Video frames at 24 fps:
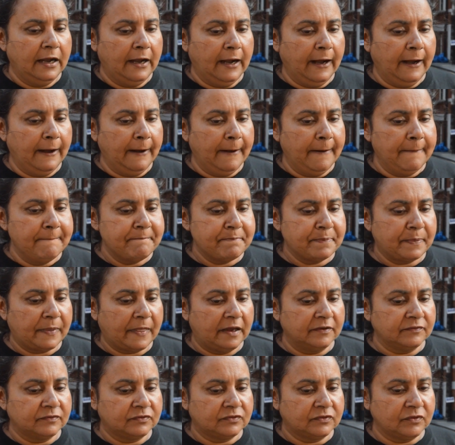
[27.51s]

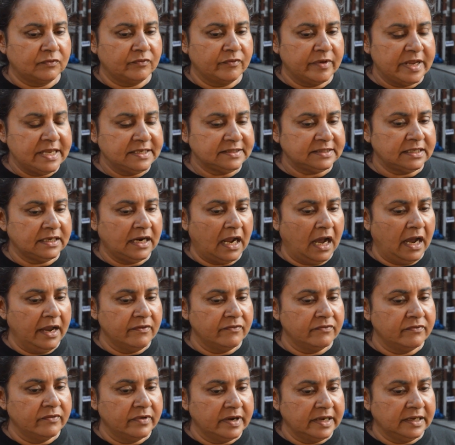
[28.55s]
The reason I
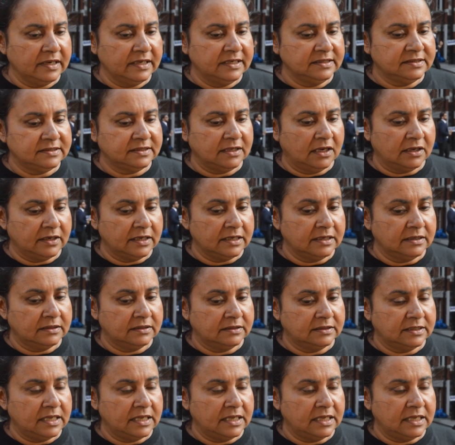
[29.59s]
really started